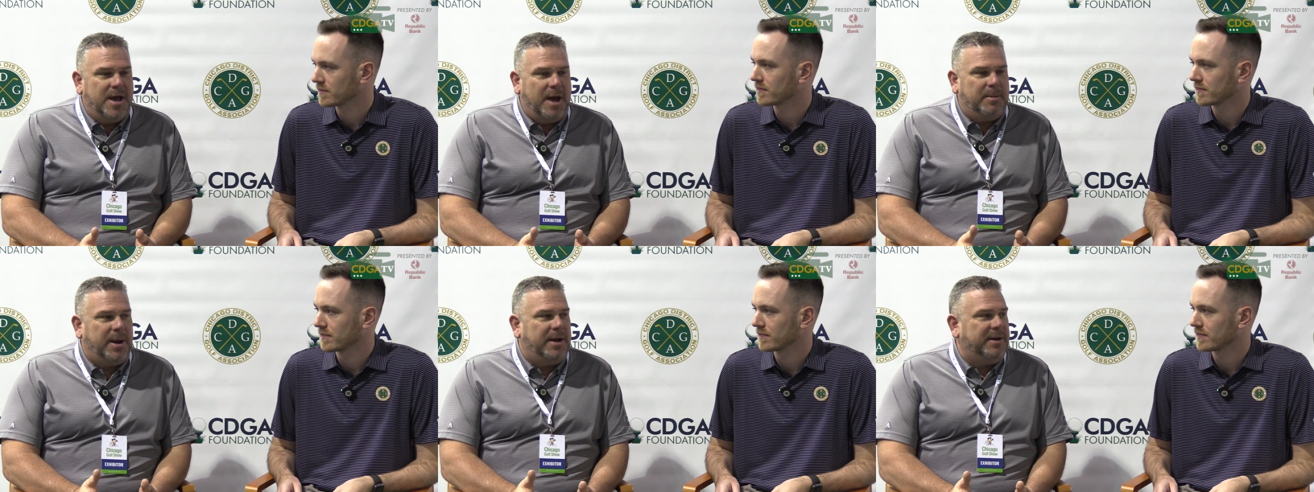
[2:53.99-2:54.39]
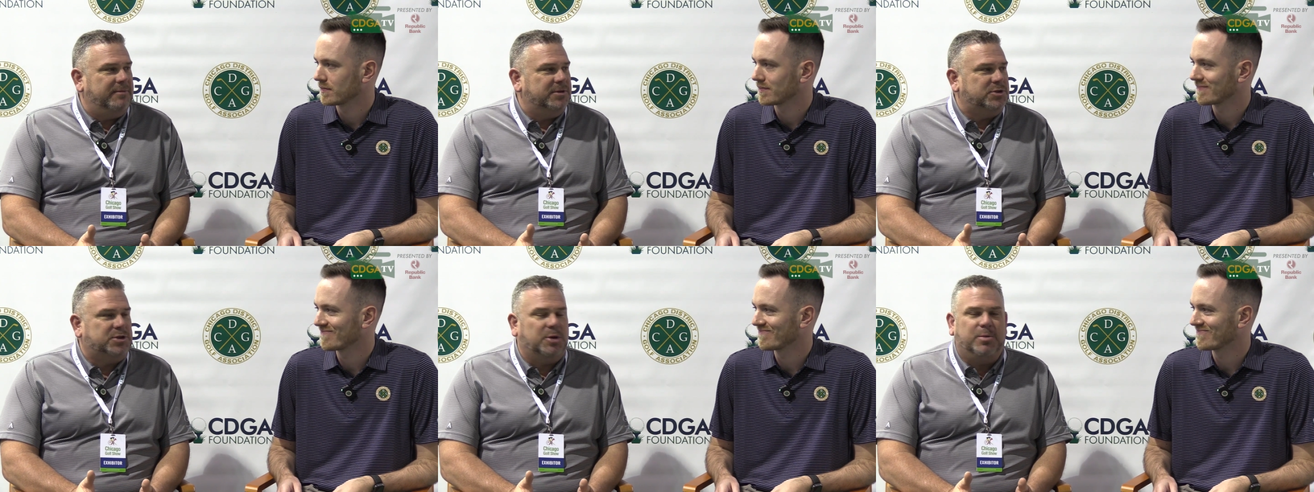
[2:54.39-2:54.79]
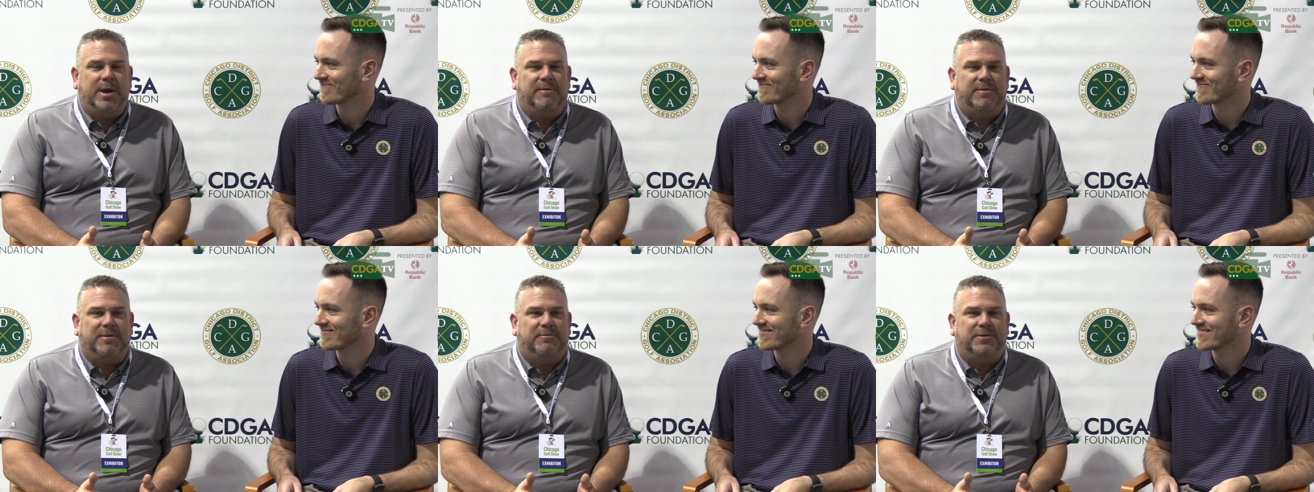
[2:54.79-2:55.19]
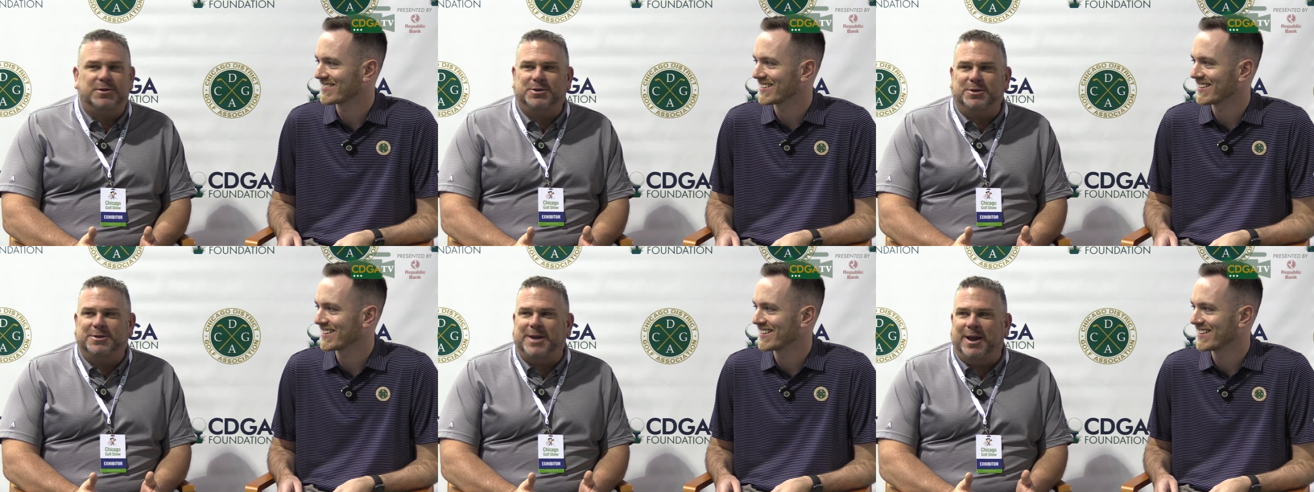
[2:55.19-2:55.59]
Speaker 1: I'm not even sure we have an
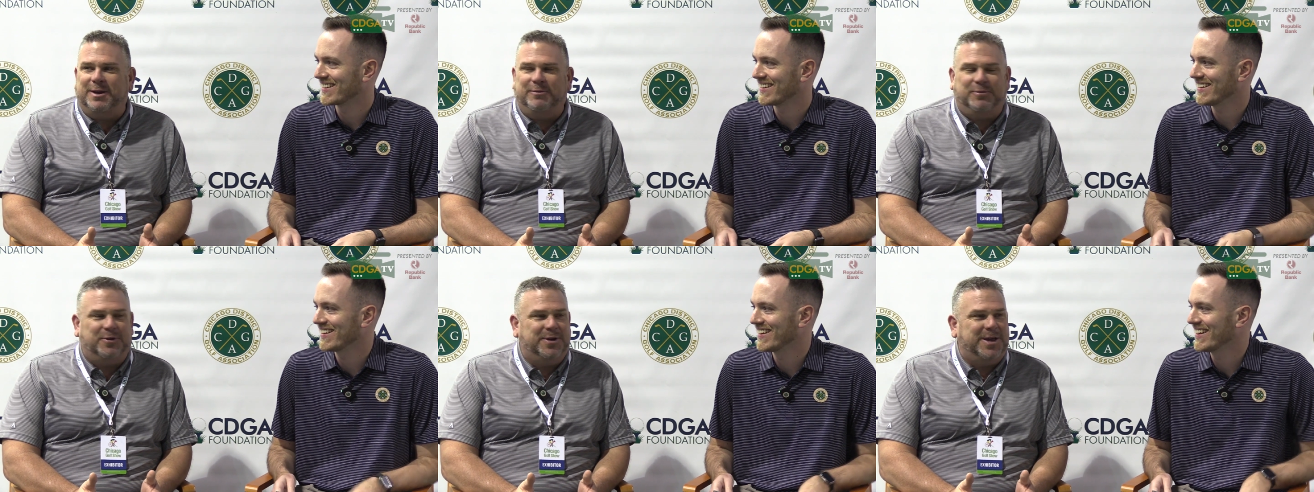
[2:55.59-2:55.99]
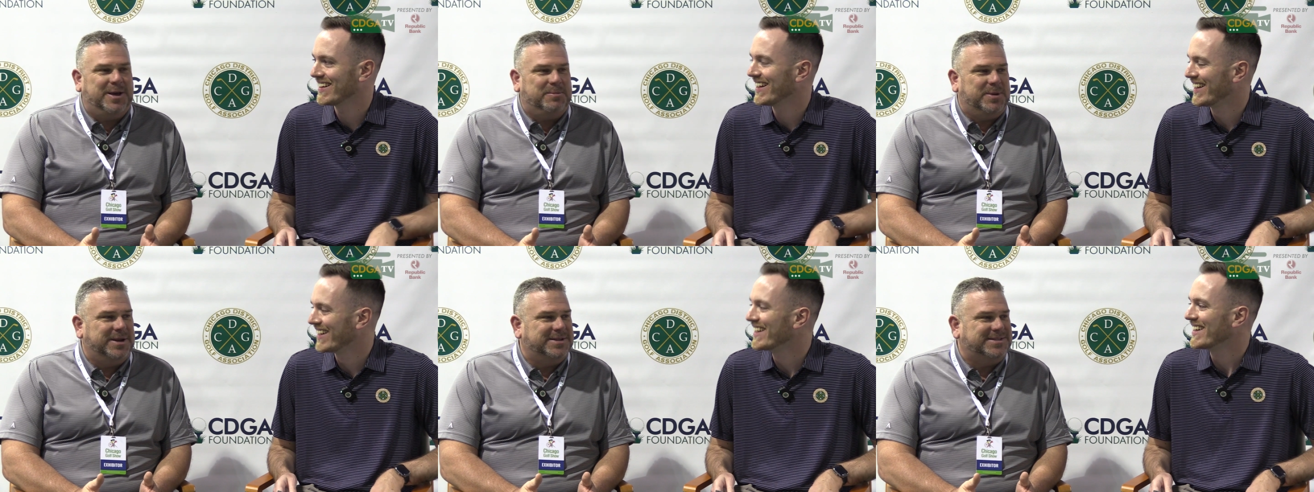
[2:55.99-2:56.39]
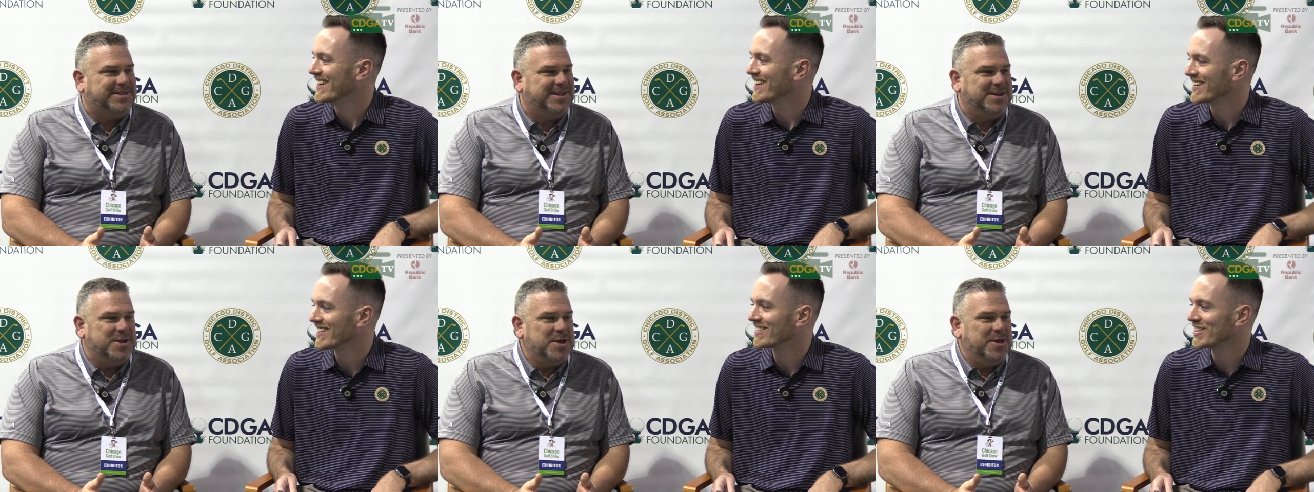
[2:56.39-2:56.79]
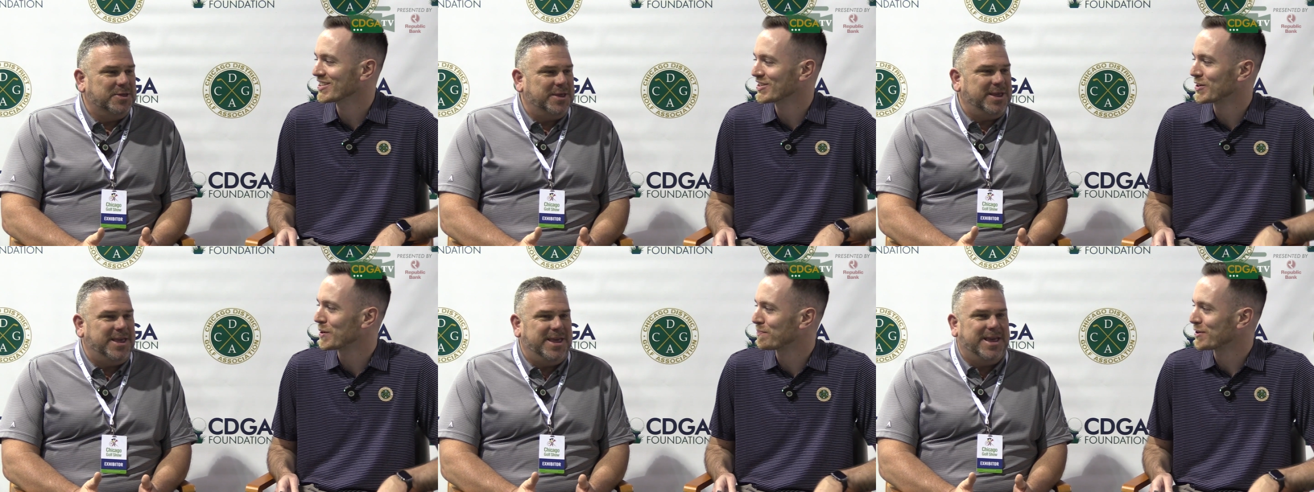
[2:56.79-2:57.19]
official title for it yet, but it's the,
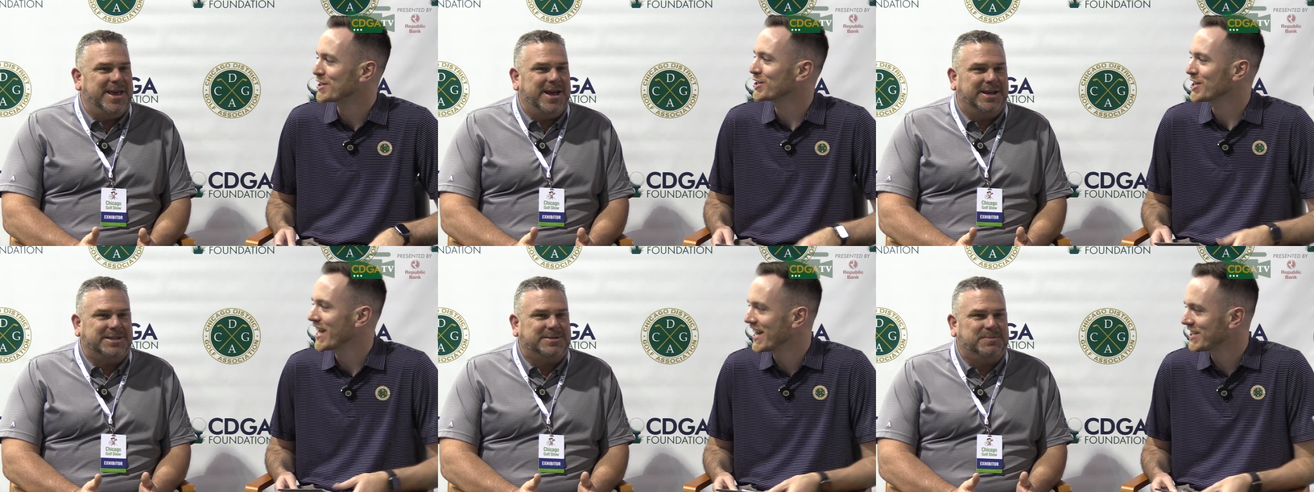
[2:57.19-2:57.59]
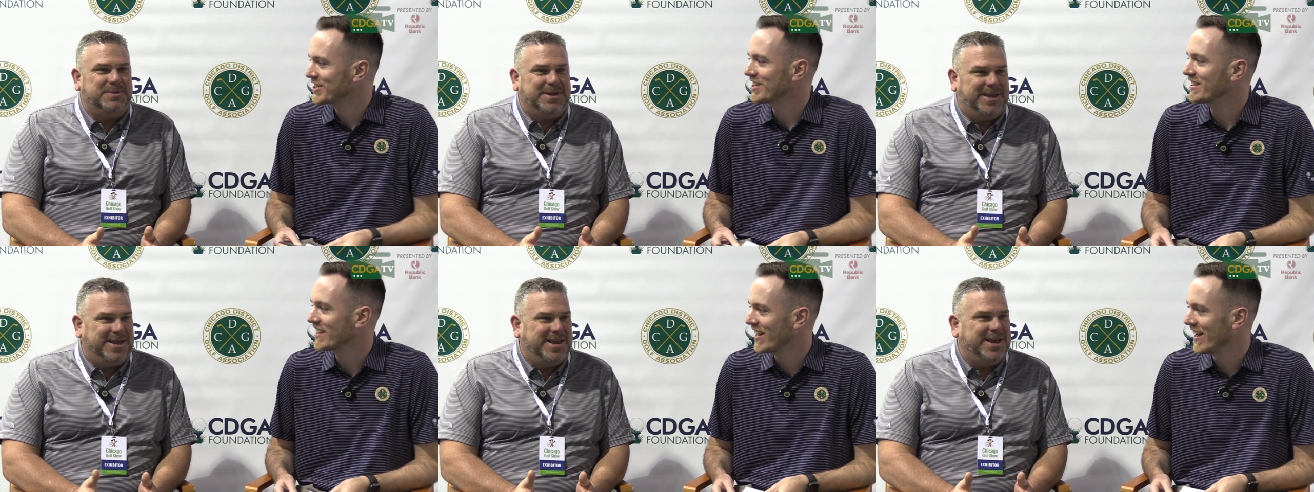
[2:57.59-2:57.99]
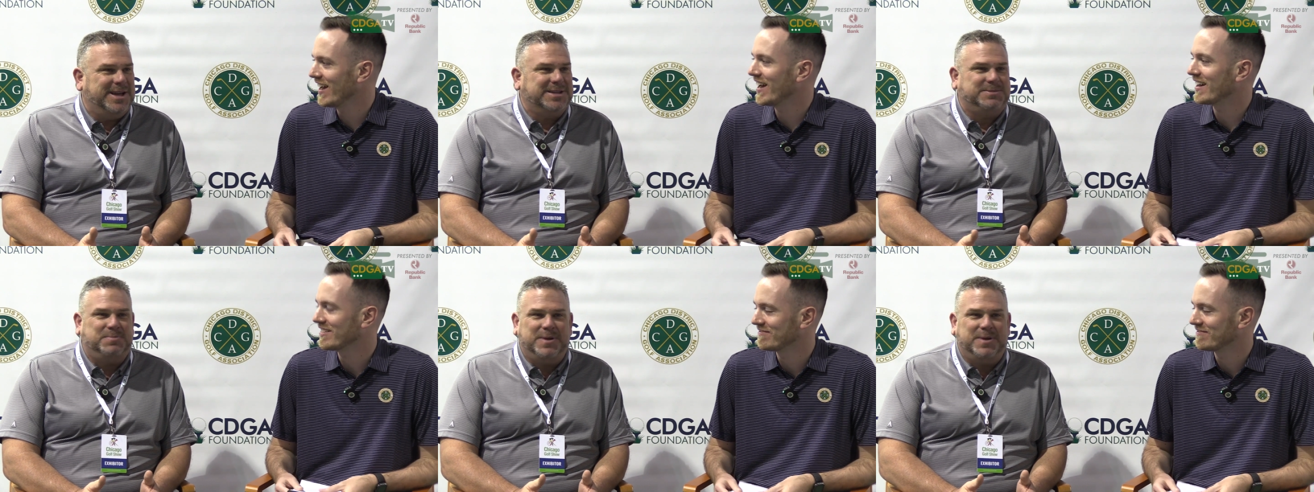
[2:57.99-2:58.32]
Listener the ES, yeah.